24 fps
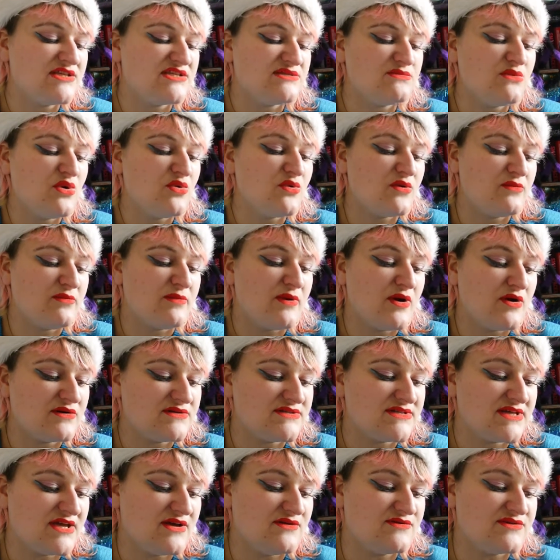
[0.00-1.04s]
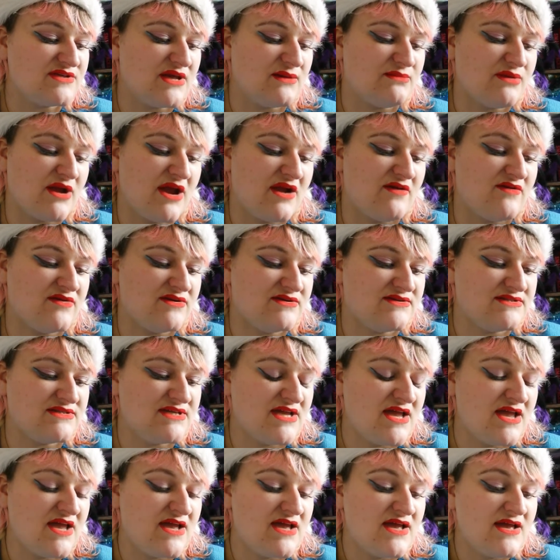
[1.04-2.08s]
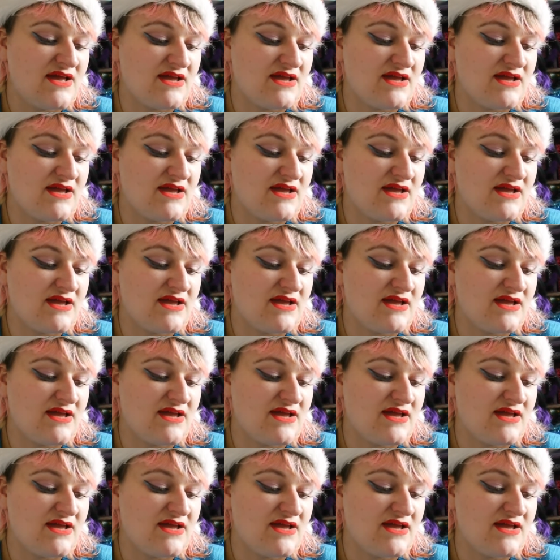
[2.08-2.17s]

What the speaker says: Smallpox kills her parents.